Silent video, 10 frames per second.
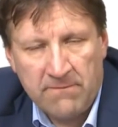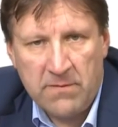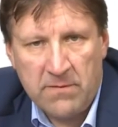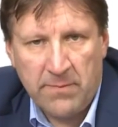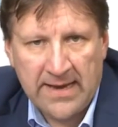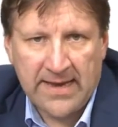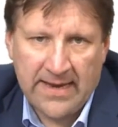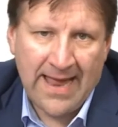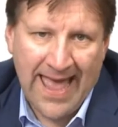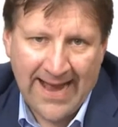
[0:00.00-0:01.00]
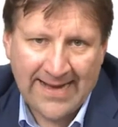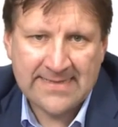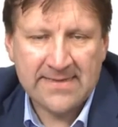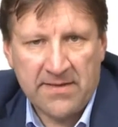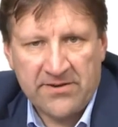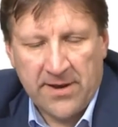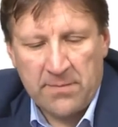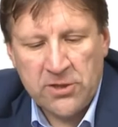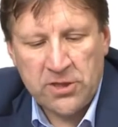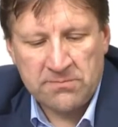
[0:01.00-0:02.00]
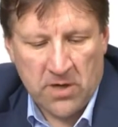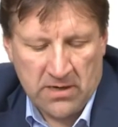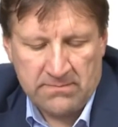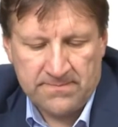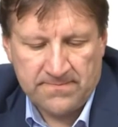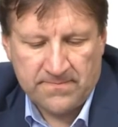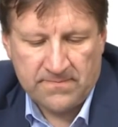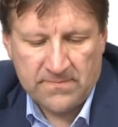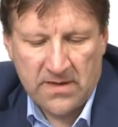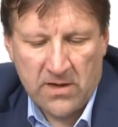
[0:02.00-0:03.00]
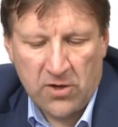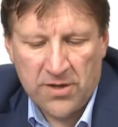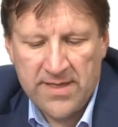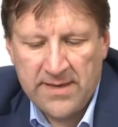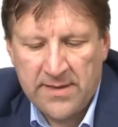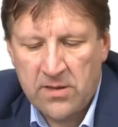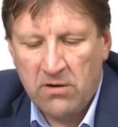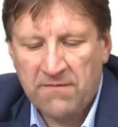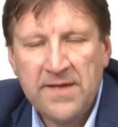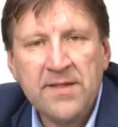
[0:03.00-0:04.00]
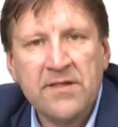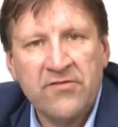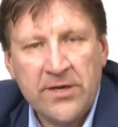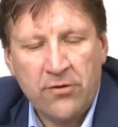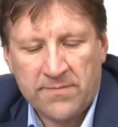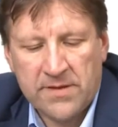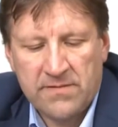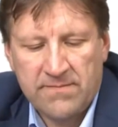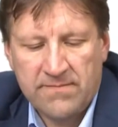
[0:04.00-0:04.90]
if we plug in x in the transmission model, consists of these three terms.